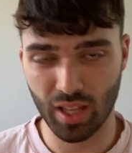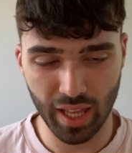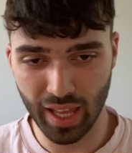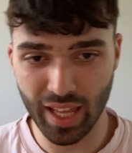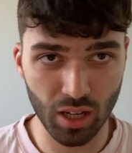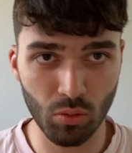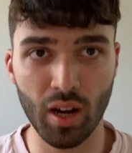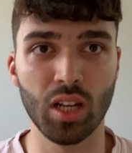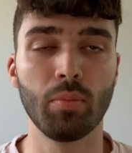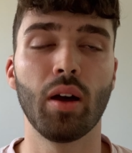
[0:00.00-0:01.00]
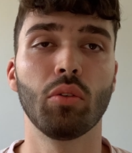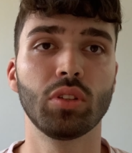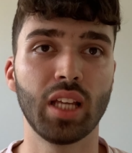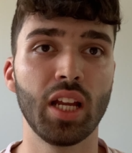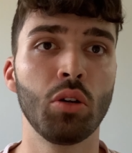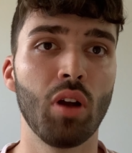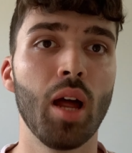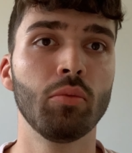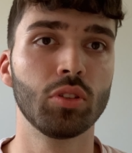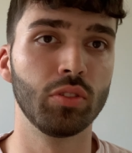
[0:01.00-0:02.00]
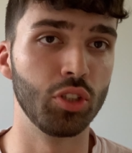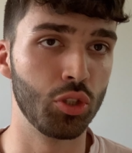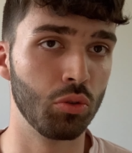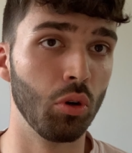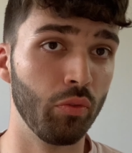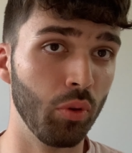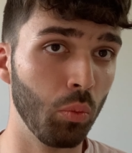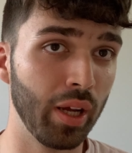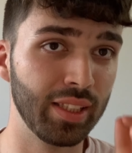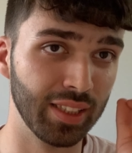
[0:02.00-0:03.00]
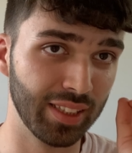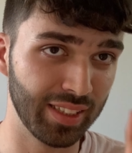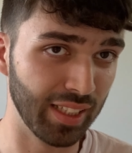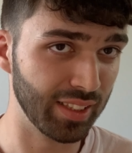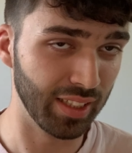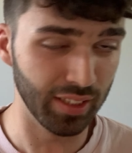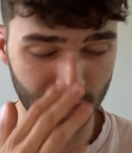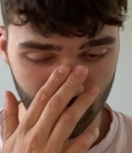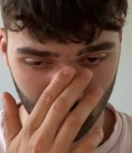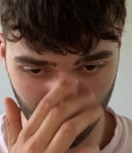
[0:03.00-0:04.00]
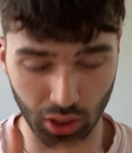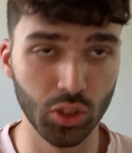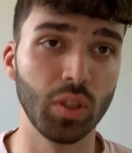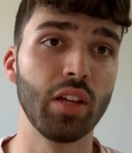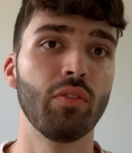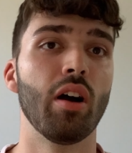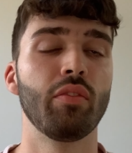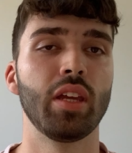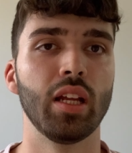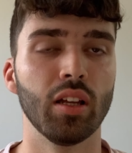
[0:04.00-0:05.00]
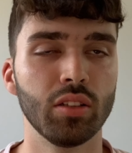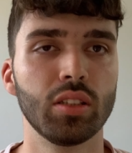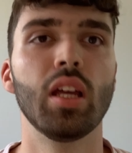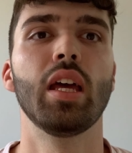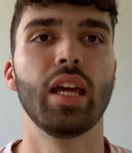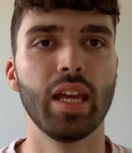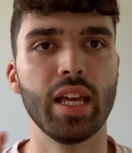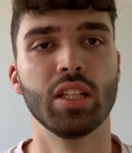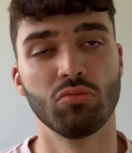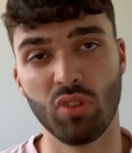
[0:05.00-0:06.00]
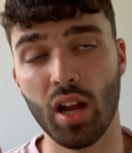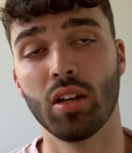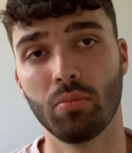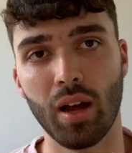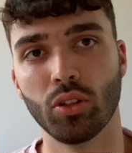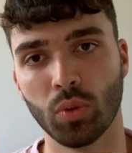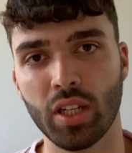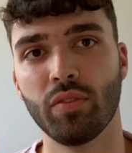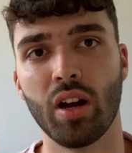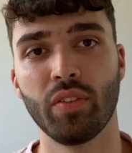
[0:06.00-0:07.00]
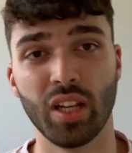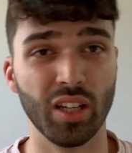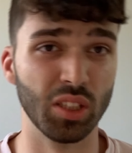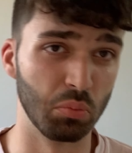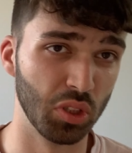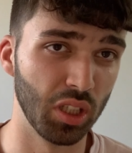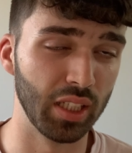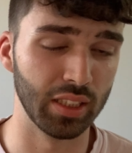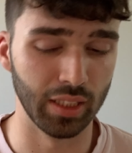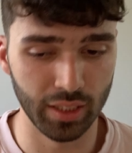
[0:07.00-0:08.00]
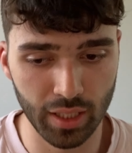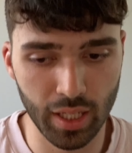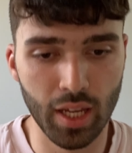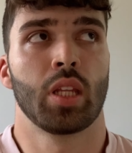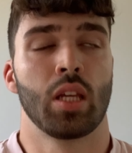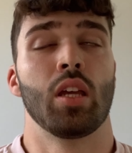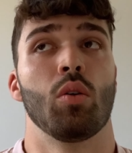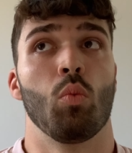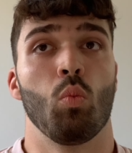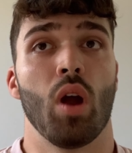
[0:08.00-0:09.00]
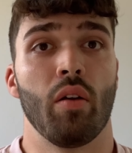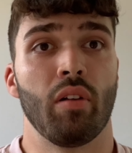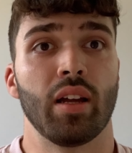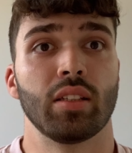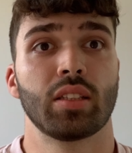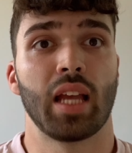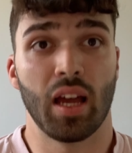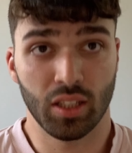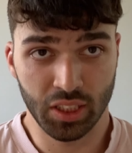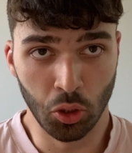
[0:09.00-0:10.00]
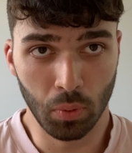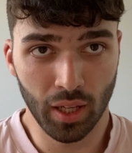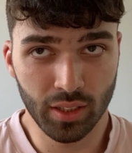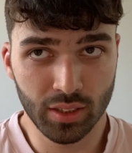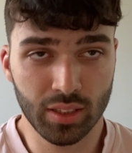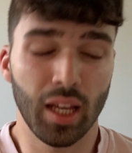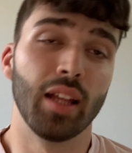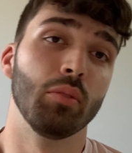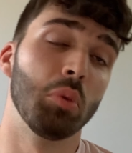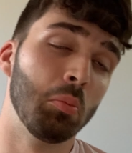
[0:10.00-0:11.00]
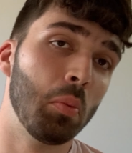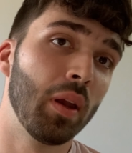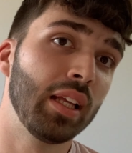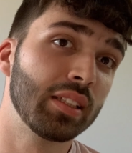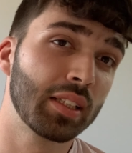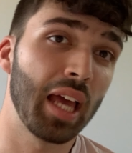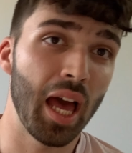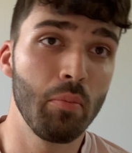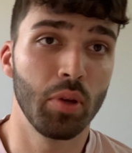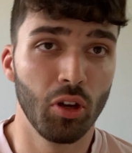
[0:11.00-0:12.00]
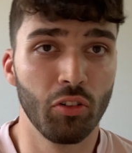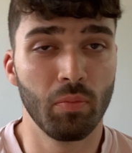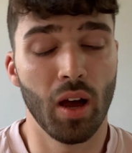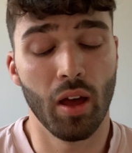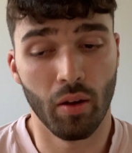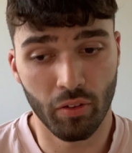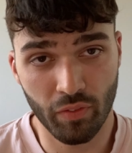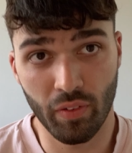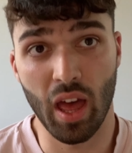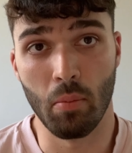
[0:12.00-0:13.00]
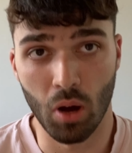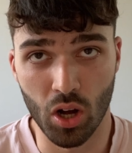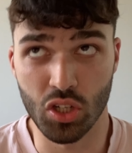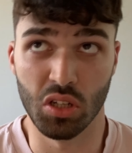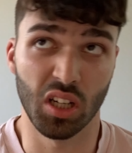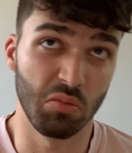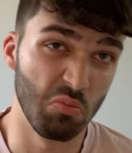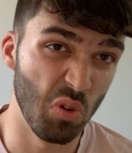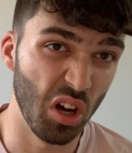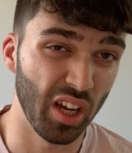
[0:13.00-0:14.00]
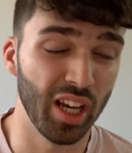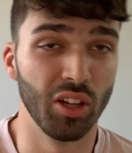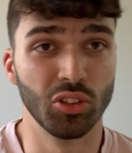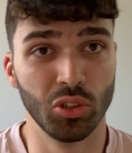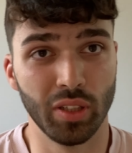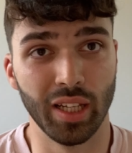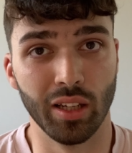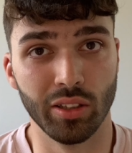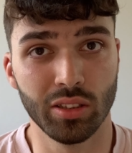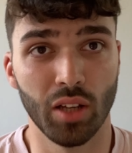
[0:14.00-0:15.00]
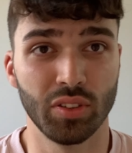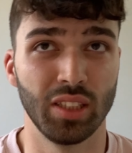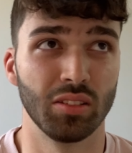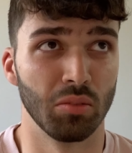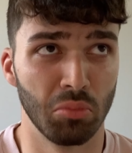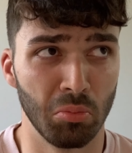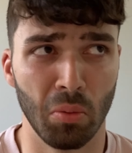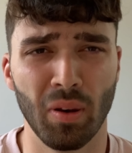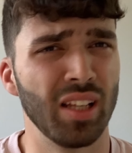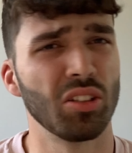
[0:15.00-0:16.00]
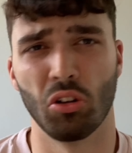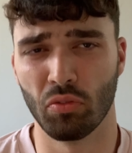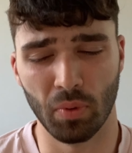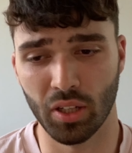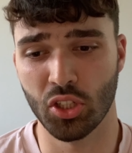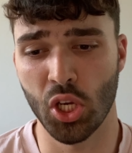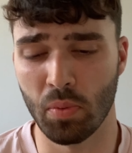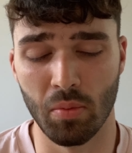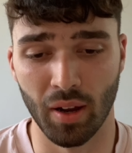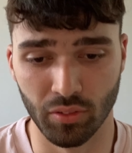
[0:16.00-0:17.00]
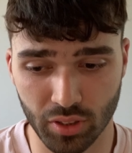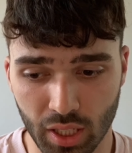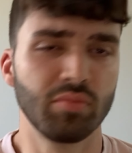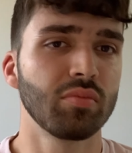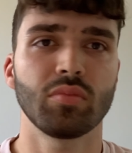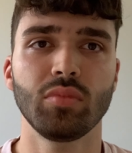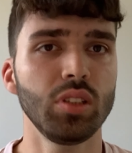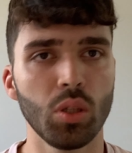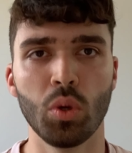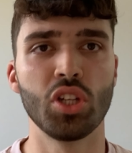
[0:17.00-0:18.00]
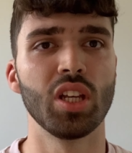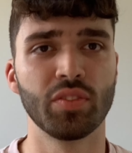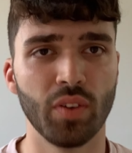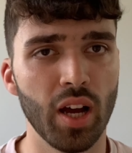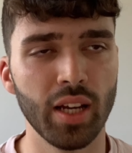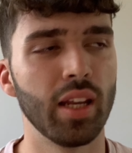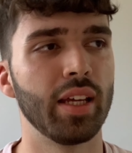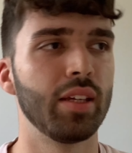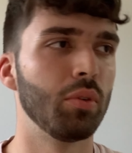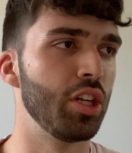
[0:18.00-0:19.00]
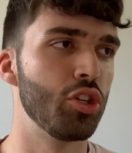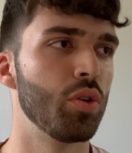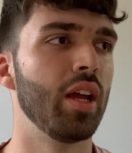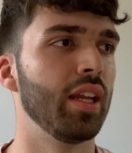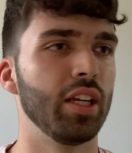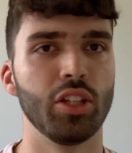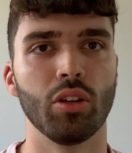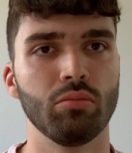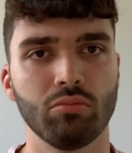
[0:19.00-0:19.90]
in around about 10 grams of the true of the weight it says it is so 25 kilos it is round about 25 kilos precisely whereas steel plates and bumper plates can be off by a fair margin like one kilo two kilos i've seen some bumper plates off by a stupid amount which is fine like when training you don't